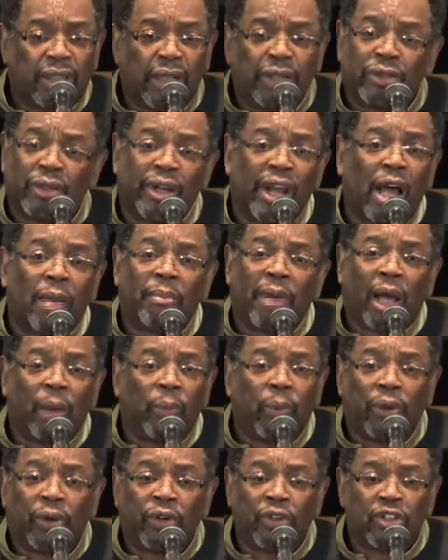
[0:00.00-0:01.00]
These are not my
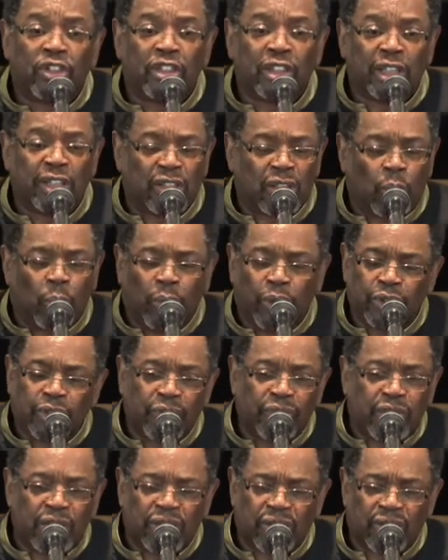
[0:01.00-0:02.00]
words. These are the
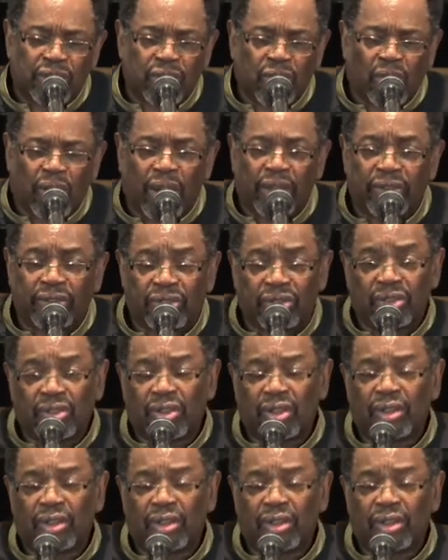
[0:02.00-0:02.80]
words of Jesus Christ.